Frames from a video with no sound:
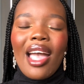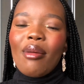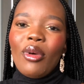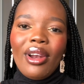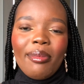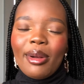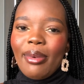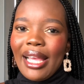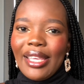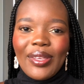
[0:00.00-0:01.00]
I'm all about
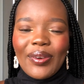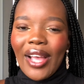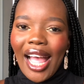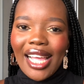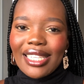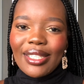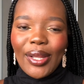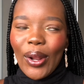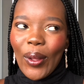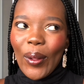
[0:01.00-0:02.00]
plugging you guys,
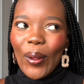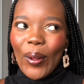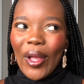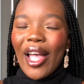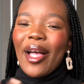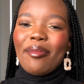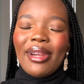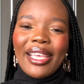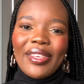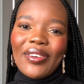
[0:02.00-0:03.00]
you know,
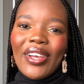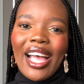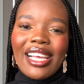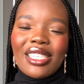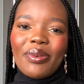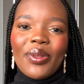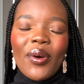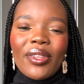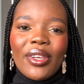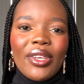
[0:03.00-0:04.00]
plugging you guys with
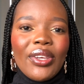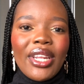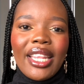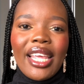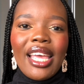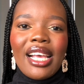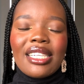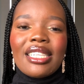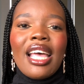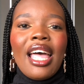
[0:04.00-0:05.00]
all the cute
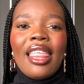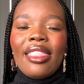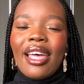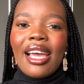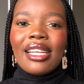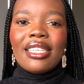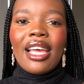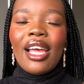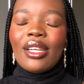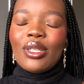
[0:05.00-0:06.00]
things that
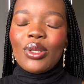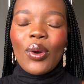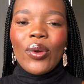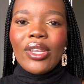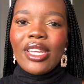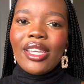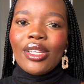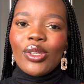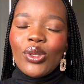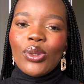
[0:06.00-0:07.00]
don't
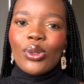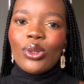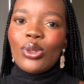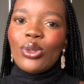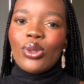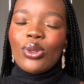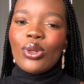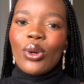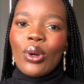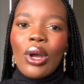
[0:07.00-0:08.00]
need you to,
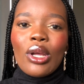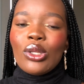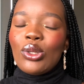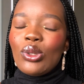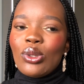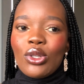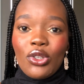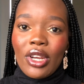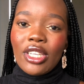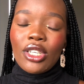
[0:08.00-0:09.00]
you know, to
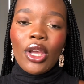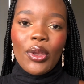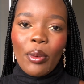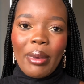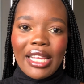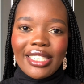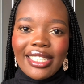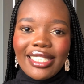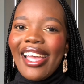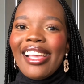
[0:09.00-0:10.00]
stretch your
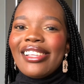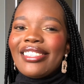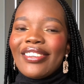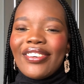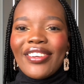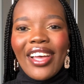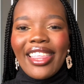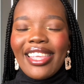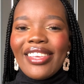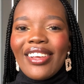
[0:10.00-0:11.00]
budget. So yeah,
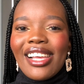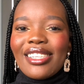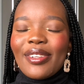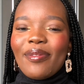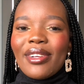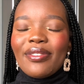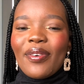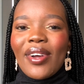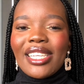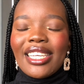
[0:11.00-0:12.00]
thank you guys so much
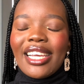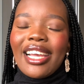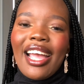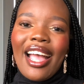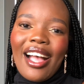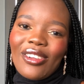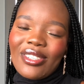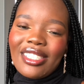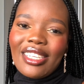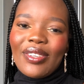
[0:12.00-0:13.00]
for watching. I will
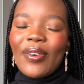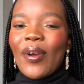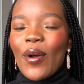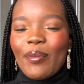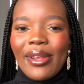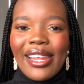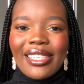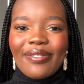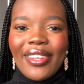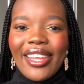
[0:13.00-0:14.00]
see you on my
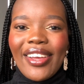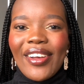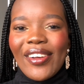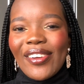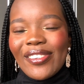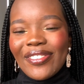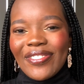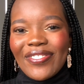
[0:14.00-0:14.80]
next video.